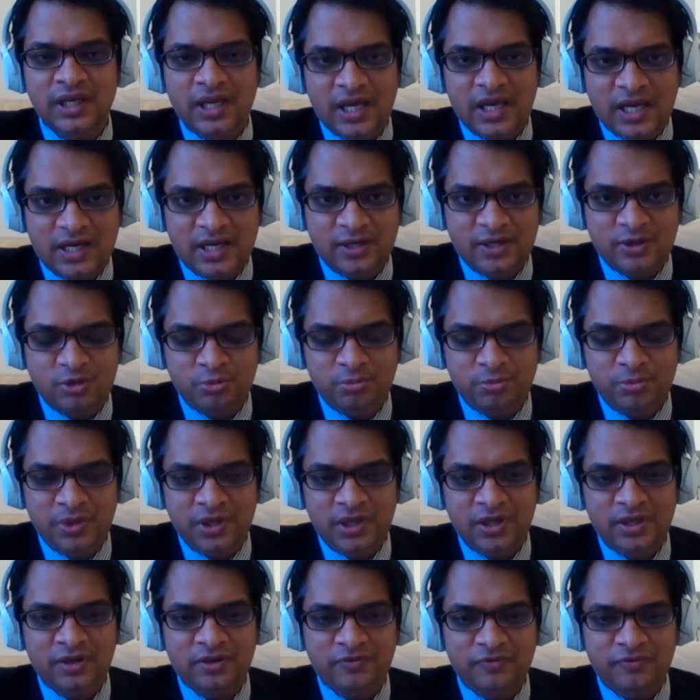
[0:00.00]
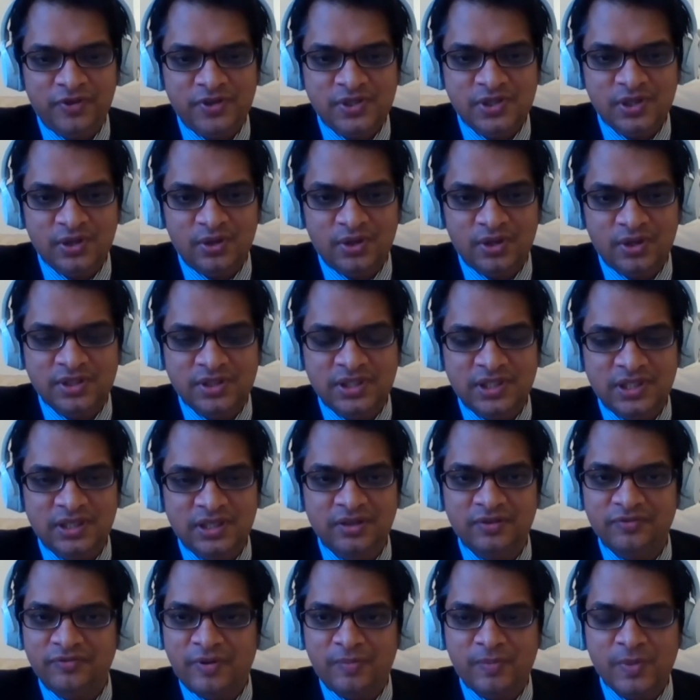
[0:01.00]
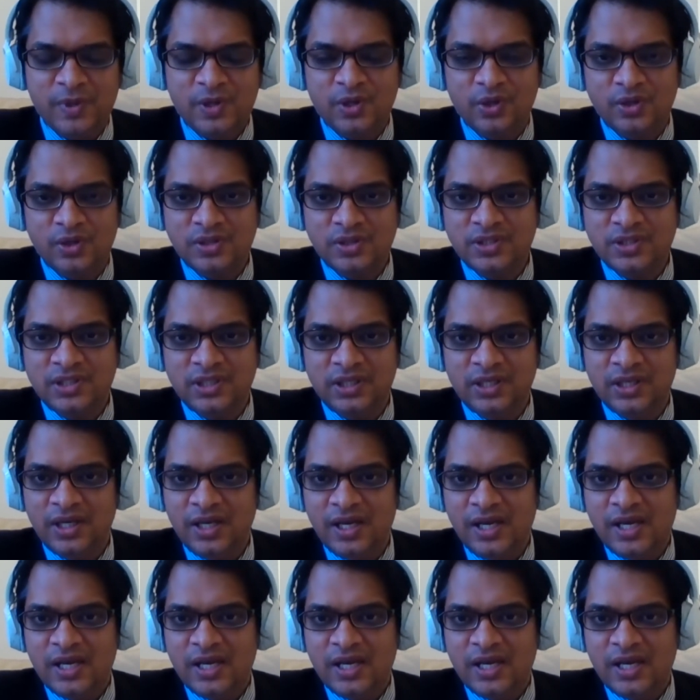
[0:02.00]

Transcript: anatomy, physiology, pharmacology.